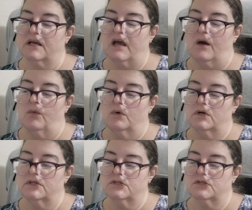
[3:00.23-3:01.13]
I got
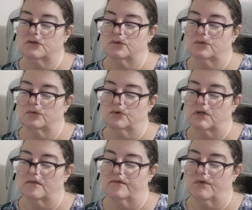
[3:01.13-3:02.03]
1, 2,
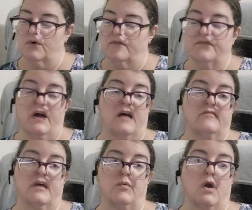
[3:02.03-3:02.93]
3, 4, 5.
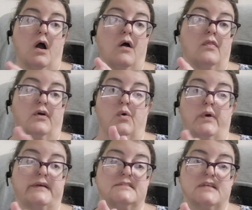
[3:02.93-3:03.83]
They were all the
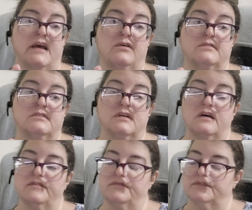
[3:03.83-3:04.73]
quick sale
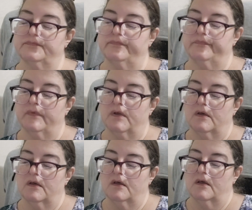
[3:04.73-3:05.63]
stuff,
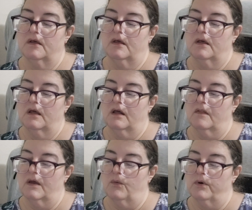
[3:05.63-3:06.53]
and
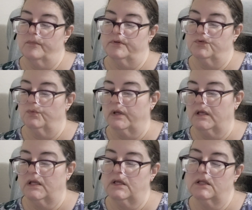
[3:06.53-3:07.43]
they were
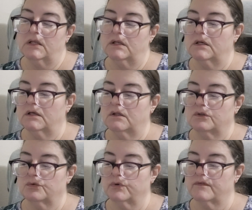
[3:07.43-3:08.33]
between
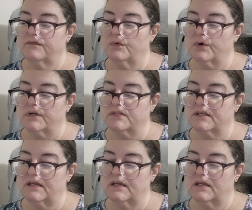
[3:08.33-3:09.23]

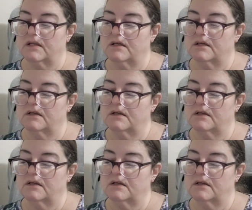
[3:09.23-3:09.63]
$3.14